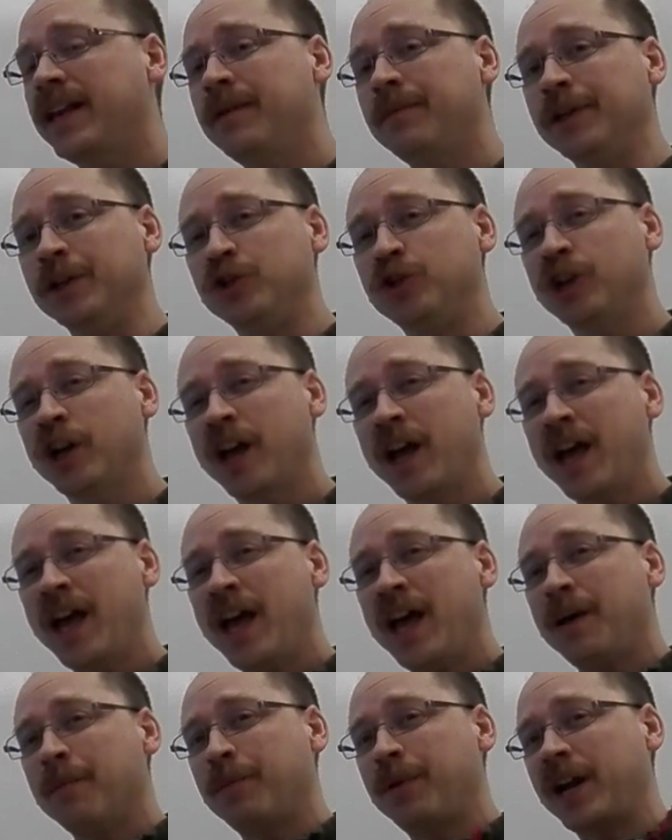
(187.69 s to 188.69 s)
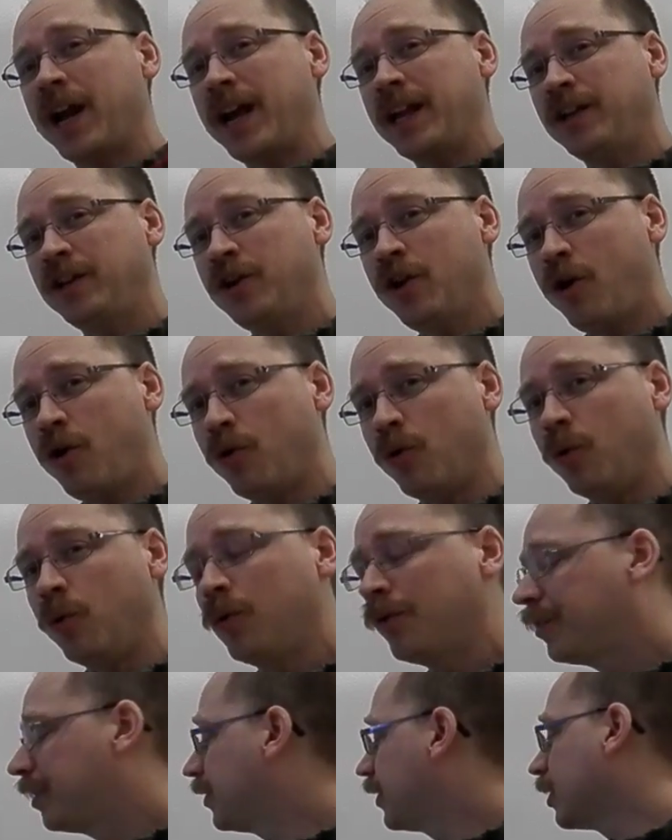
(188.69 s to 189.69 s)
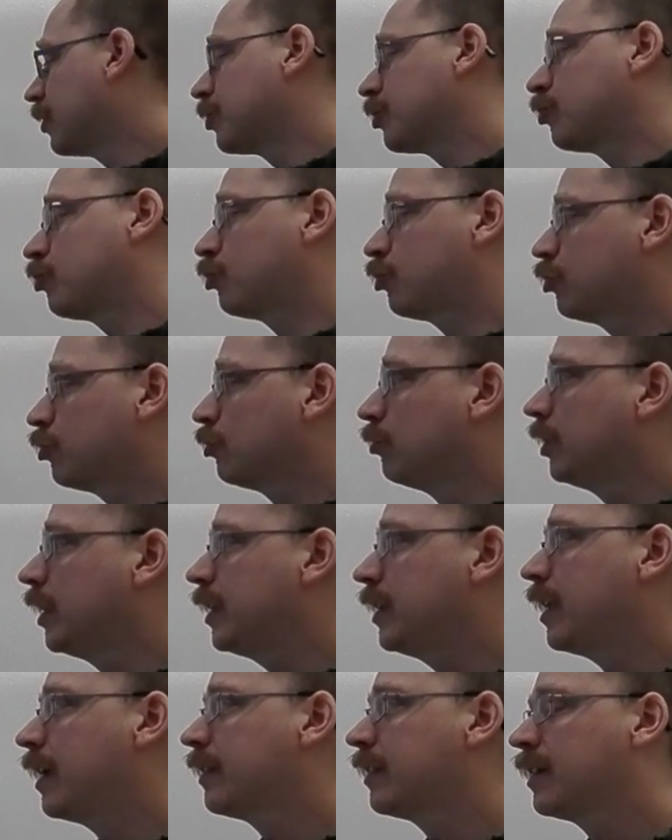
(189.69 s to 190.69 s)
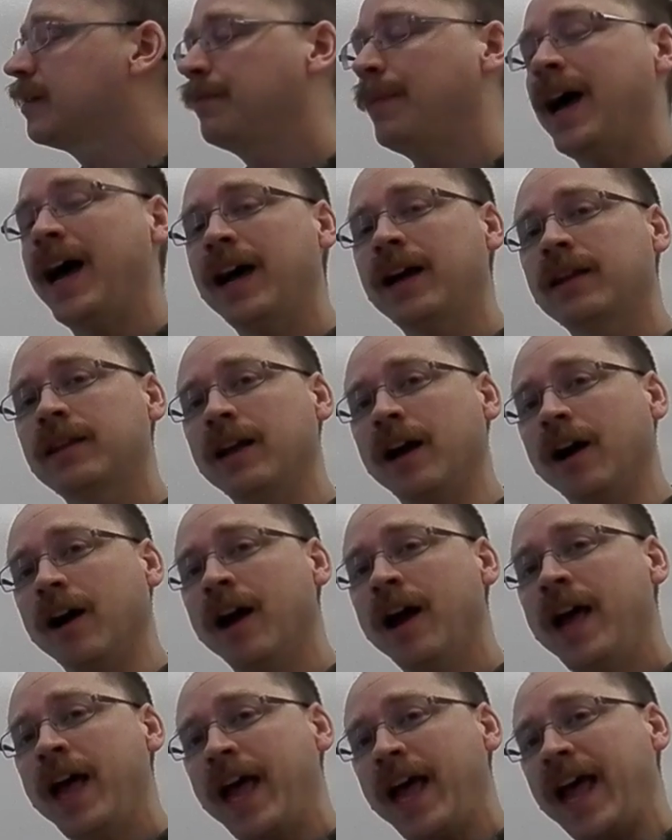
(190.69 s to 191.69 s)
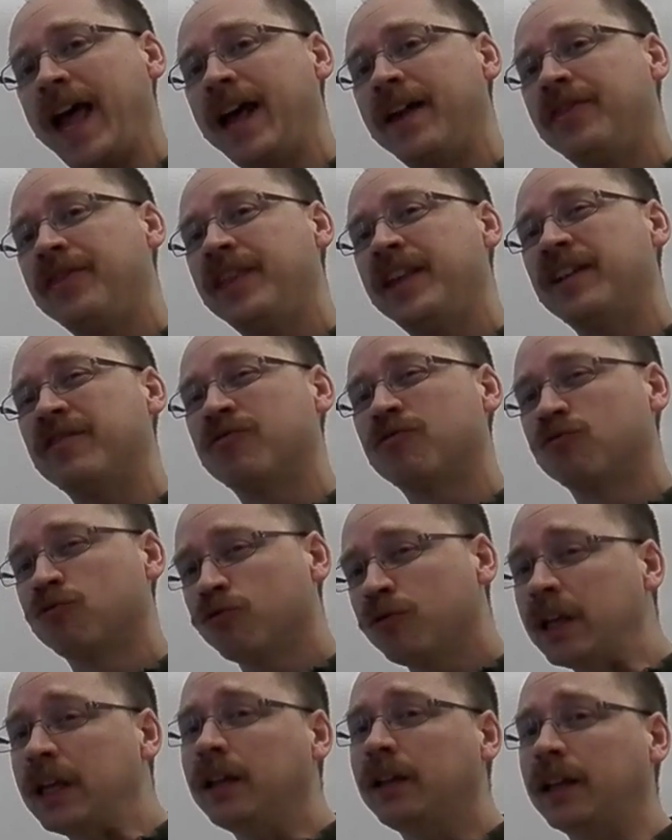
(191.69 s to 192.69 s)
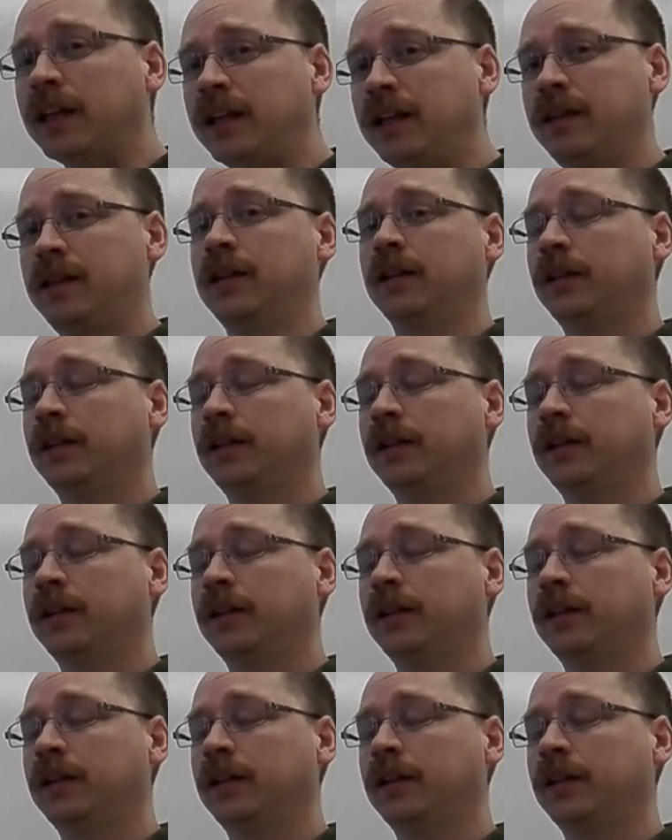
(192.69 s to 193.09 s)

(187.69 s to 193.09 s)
image. But I know that there's truly nothing back there and that really the